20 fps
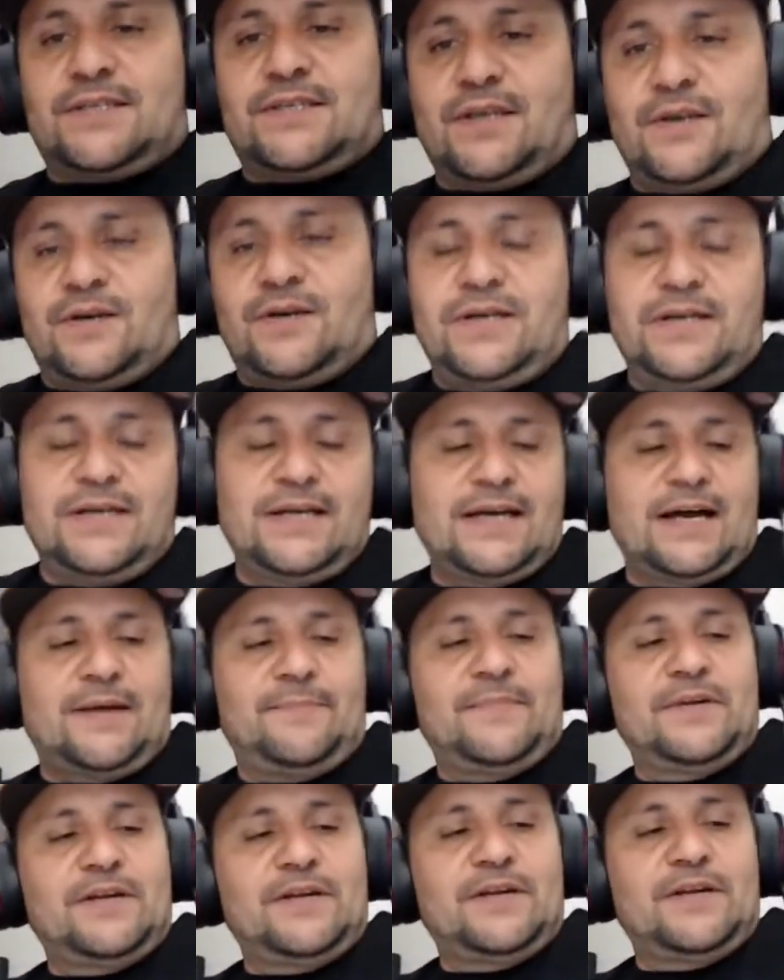So
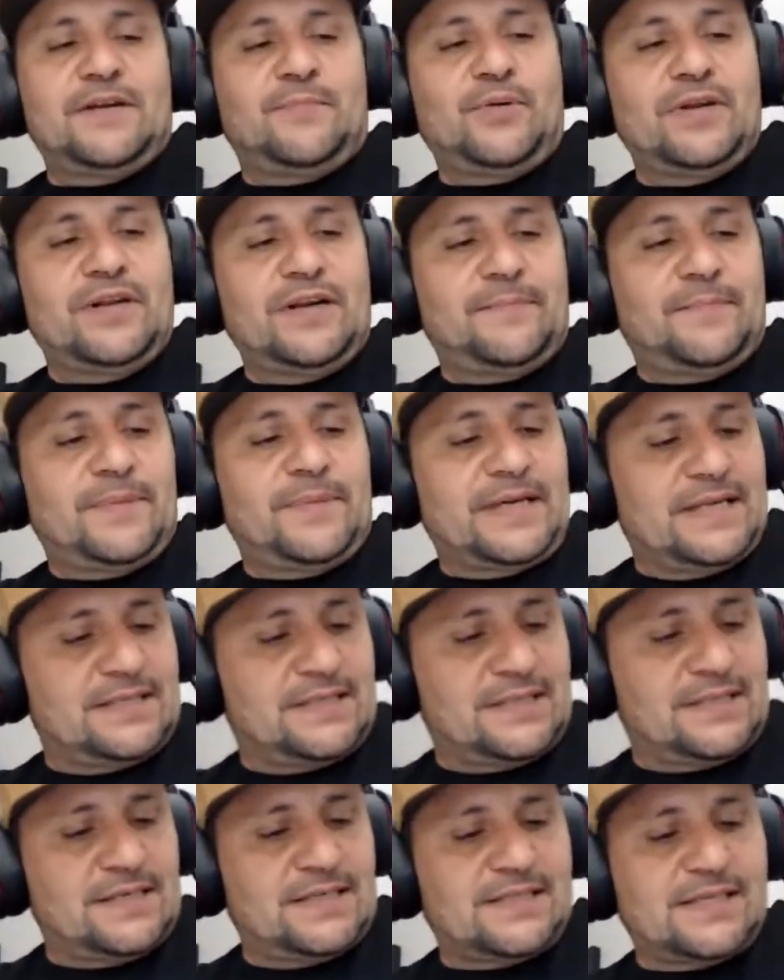I'm gonna put it up
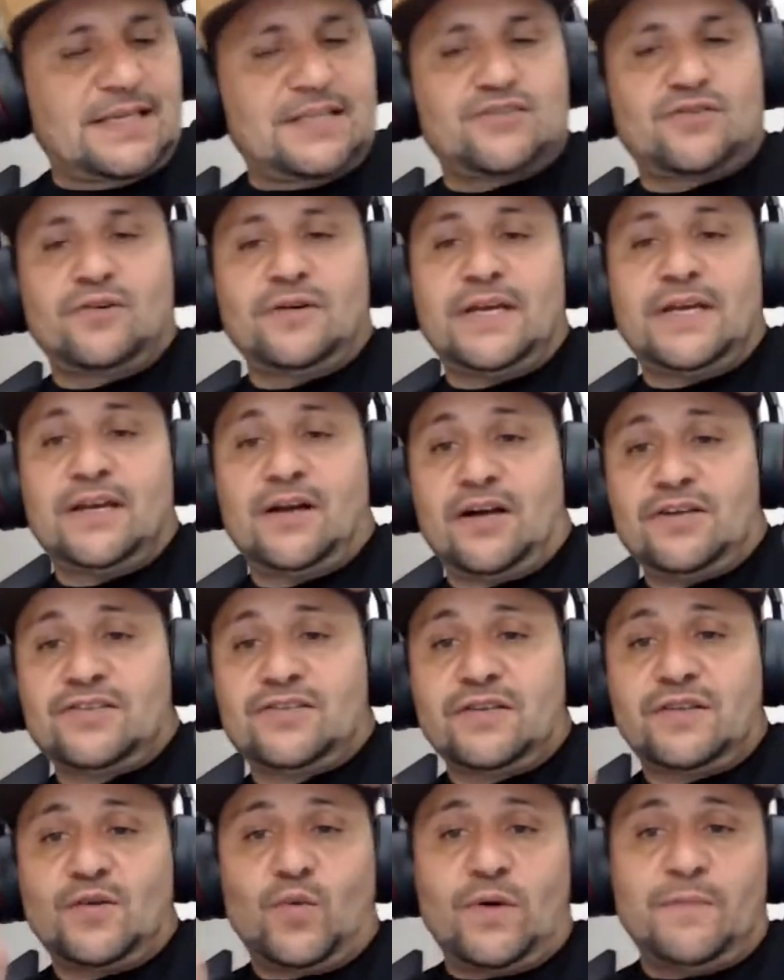against the Essential and
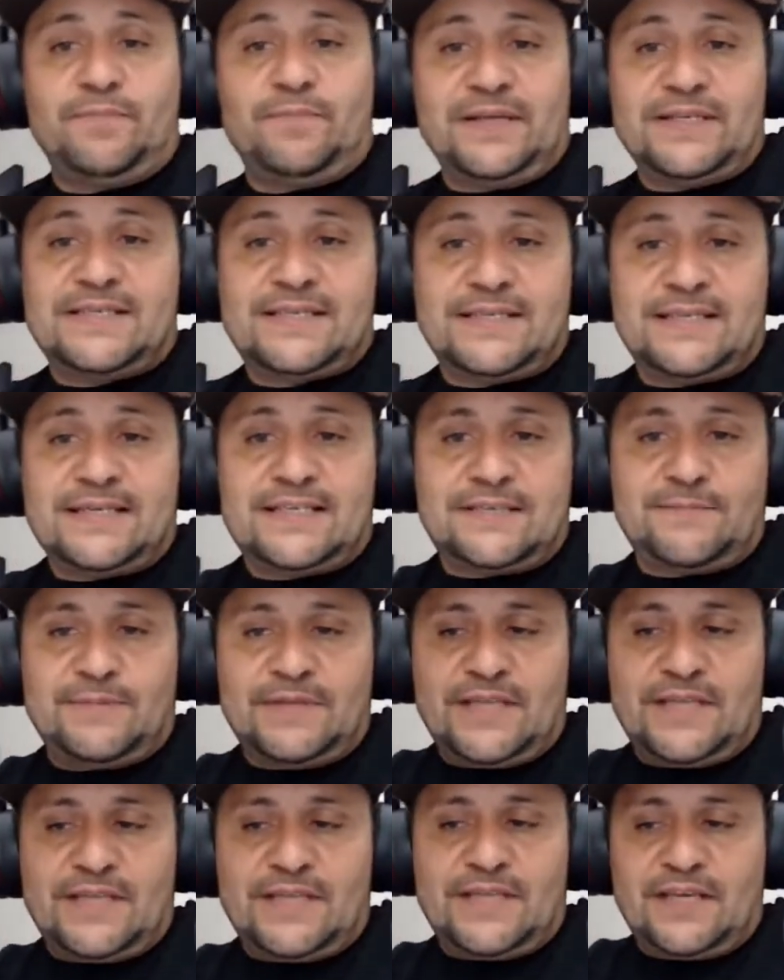also the OnePlus
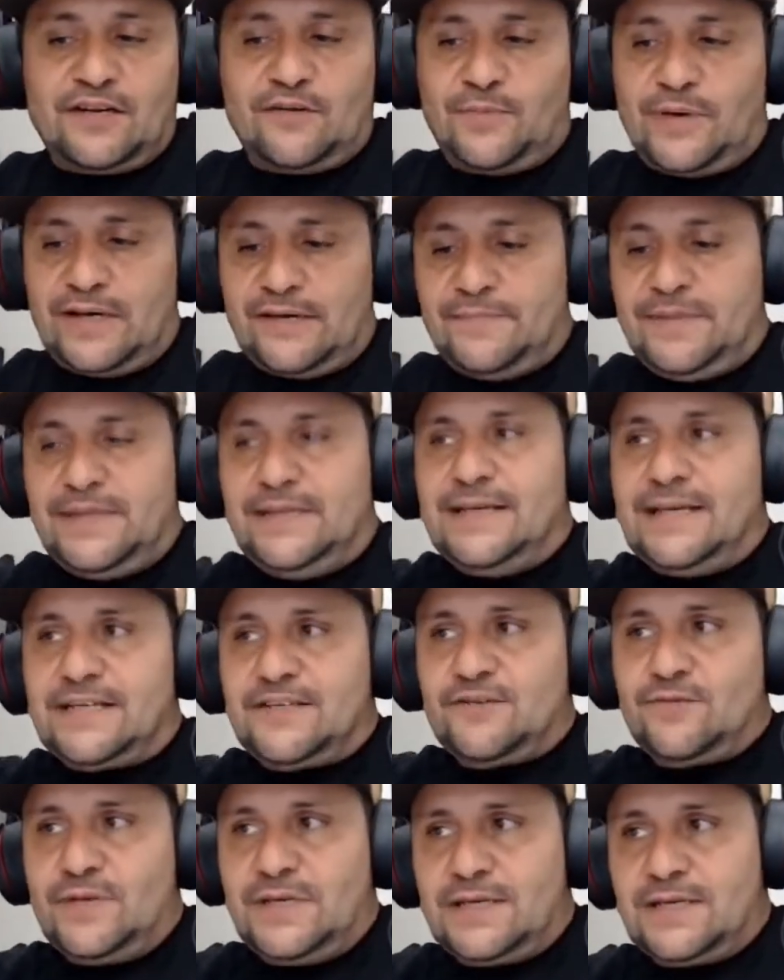6, but that'll probably be
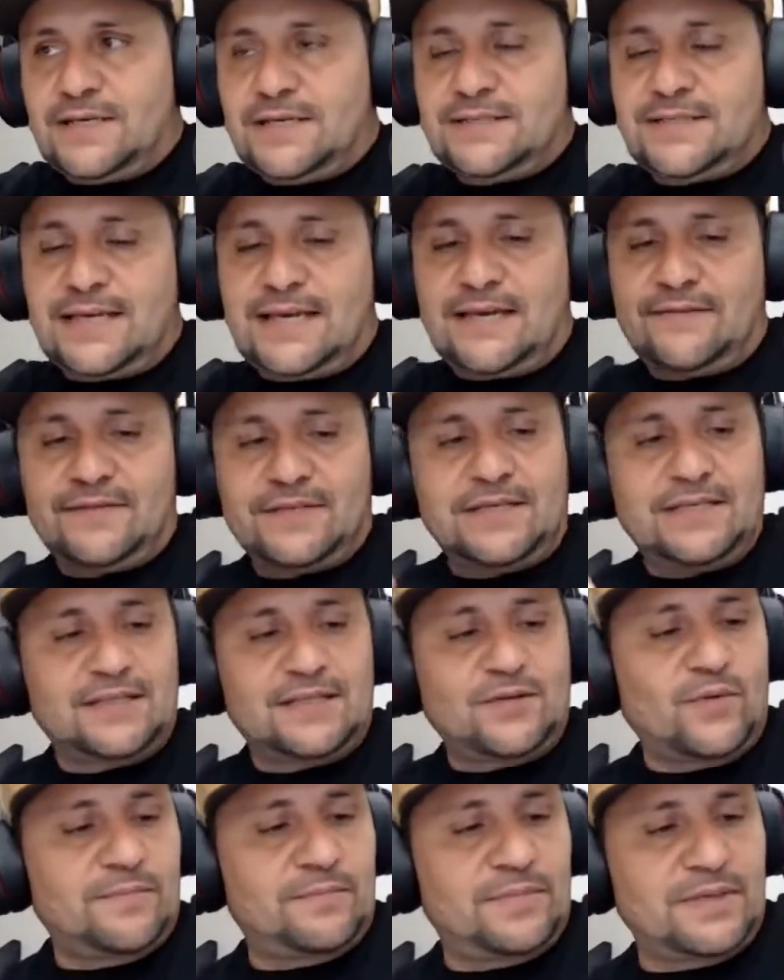next week because I have to
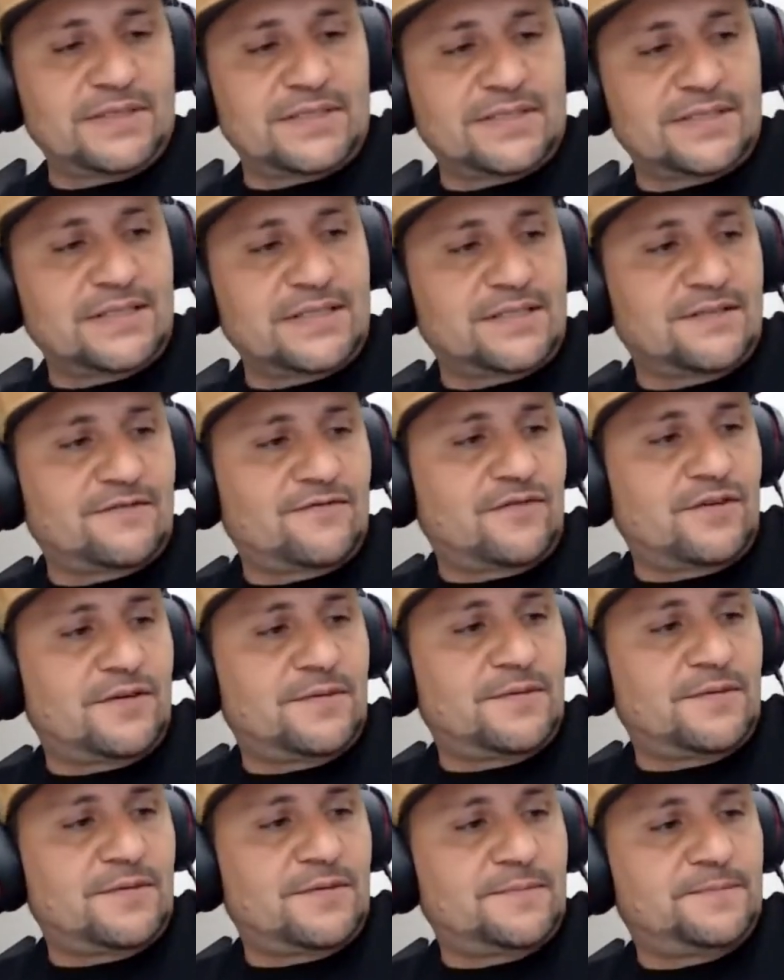get the OnePlus 6
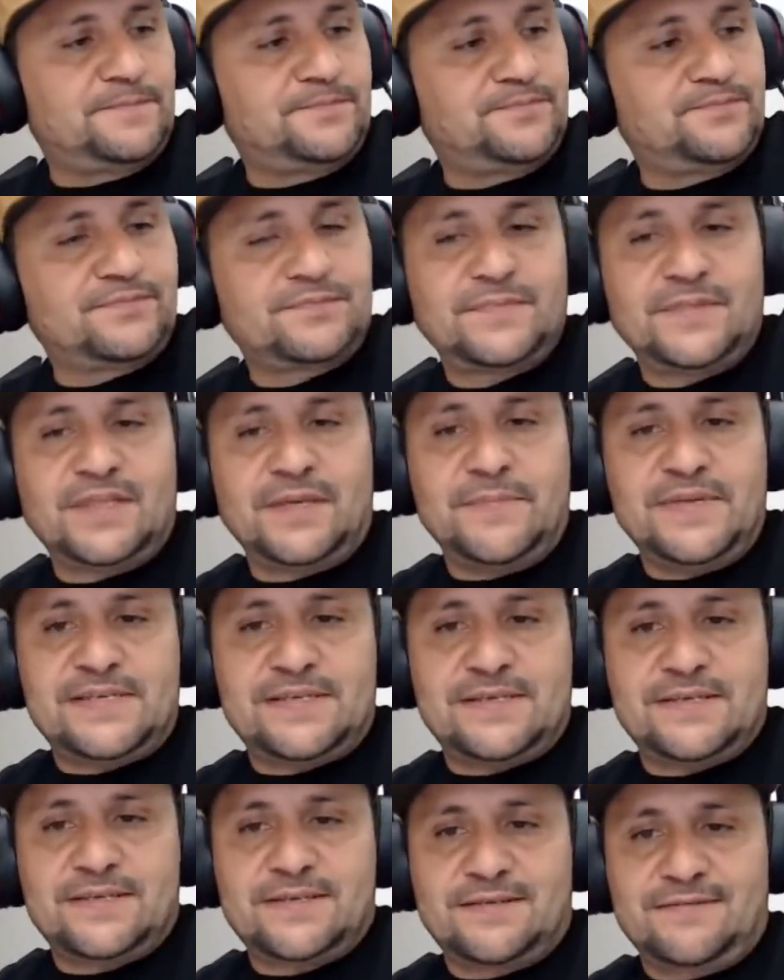from the
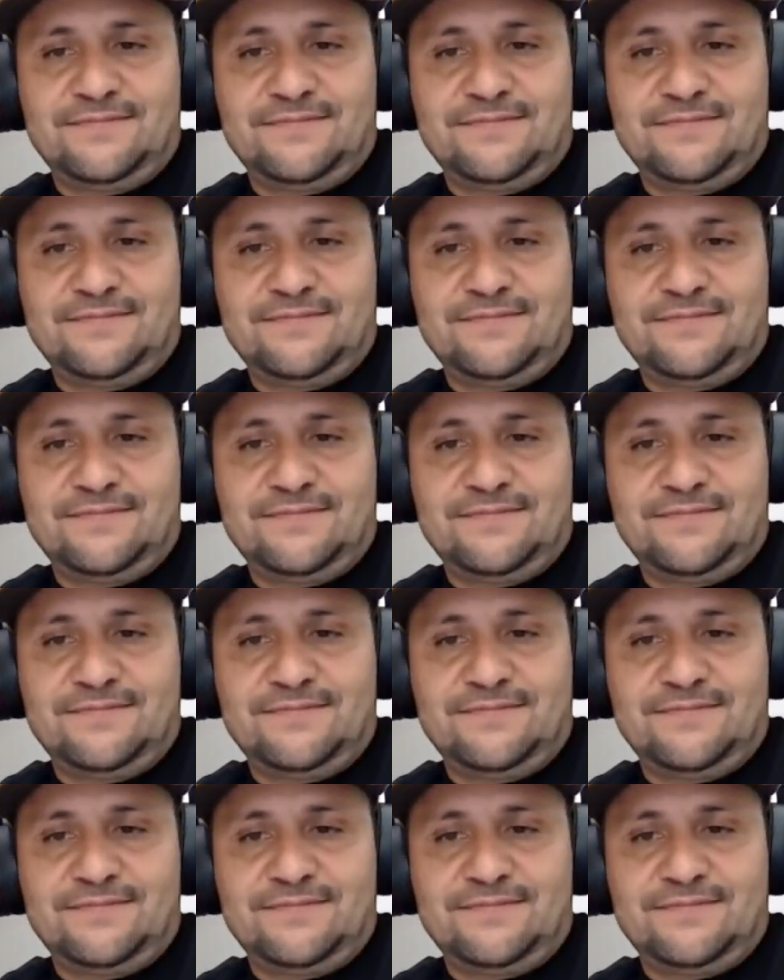missus.